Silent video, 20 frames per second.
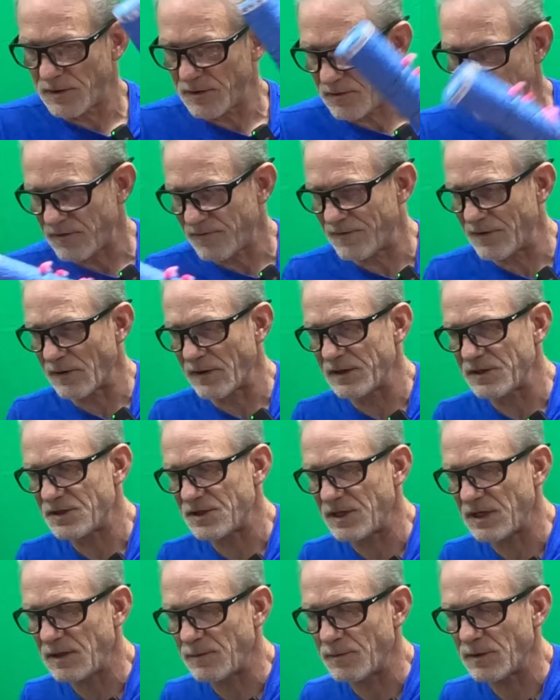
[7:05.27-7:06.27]
It's very
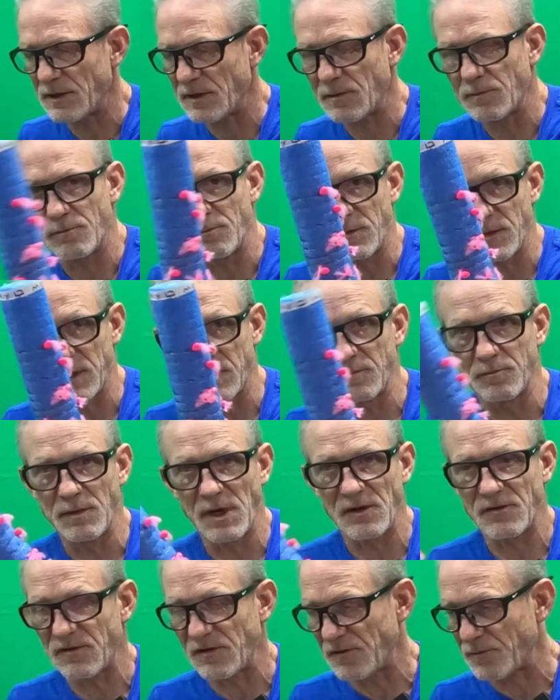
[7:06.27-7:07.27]
cheap, and it
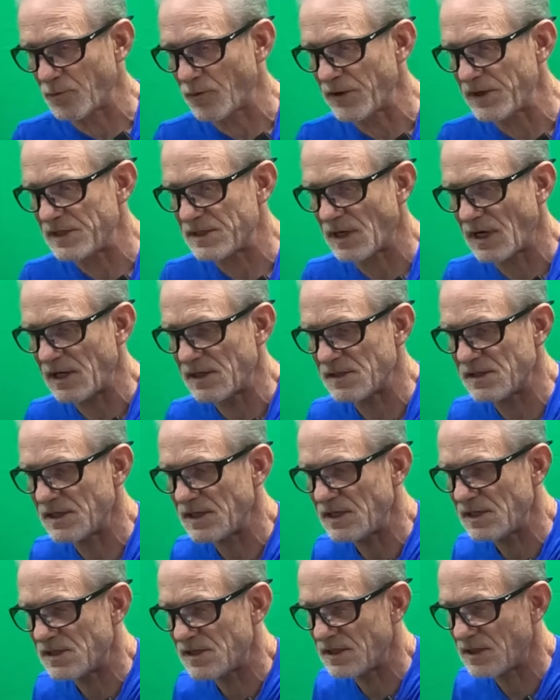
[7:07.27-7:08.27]
makes these pre-ties
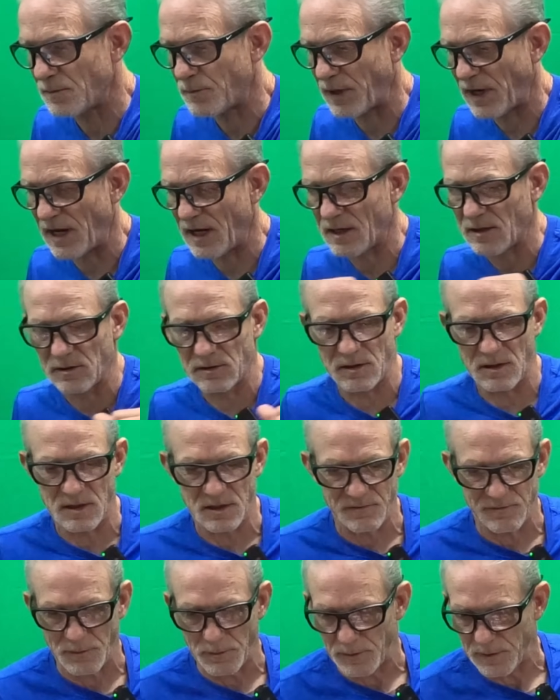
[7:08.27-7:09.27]
easy to pack a lot
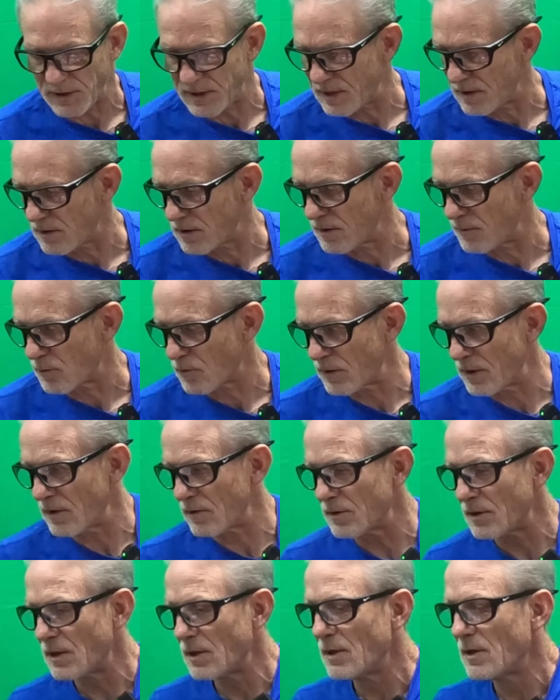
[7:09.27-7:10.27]
of them and carry them
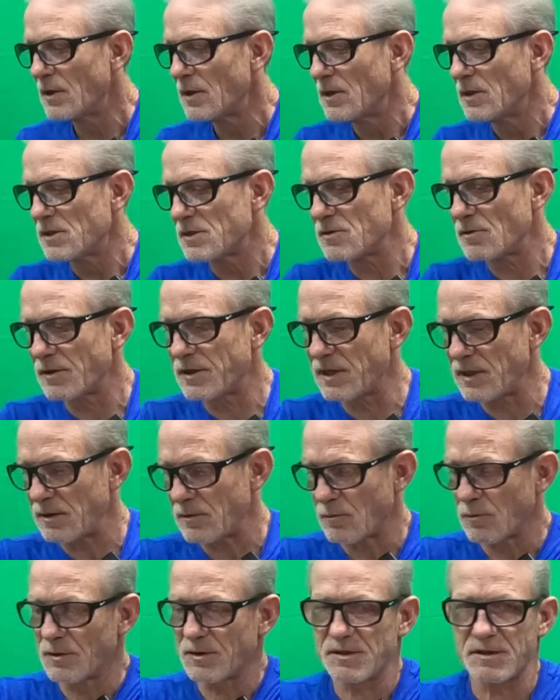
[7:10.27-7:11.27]
around. So
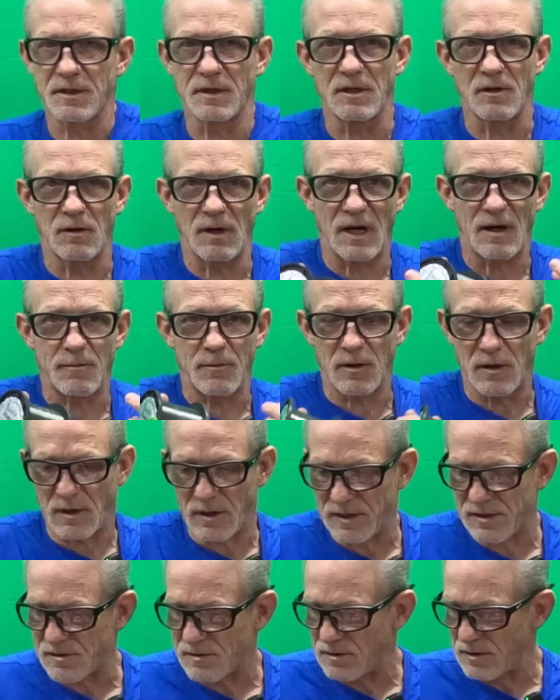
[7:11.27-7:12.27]
again, we're just going to grab our
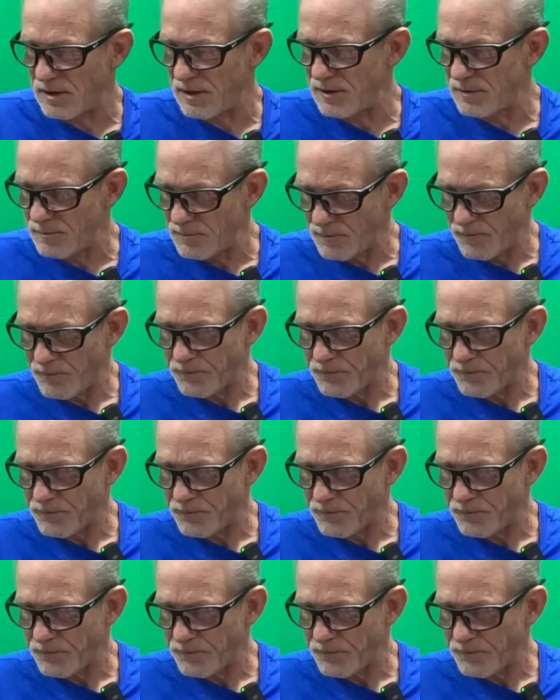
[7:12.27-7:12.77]
iser line.